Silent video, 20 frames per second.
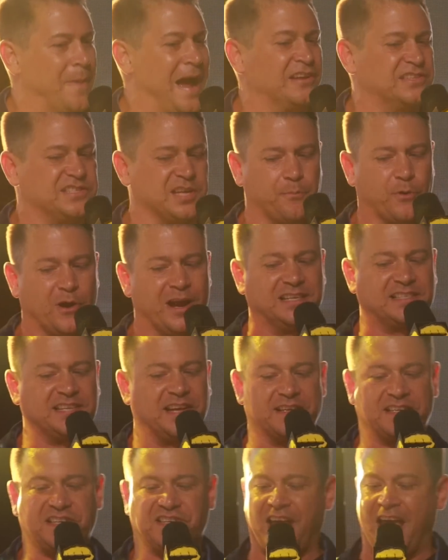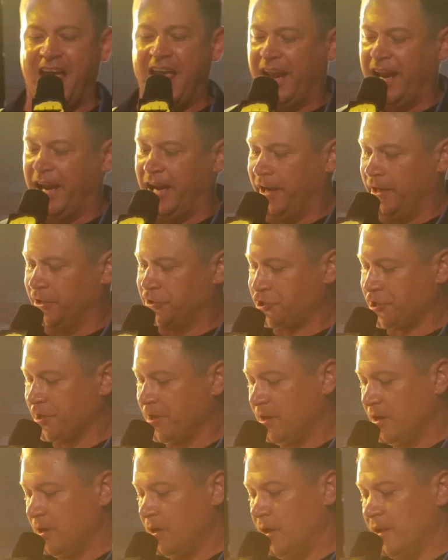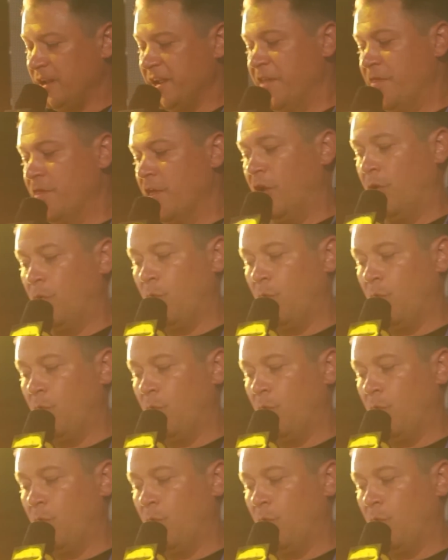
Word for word: about to bring to the stage in the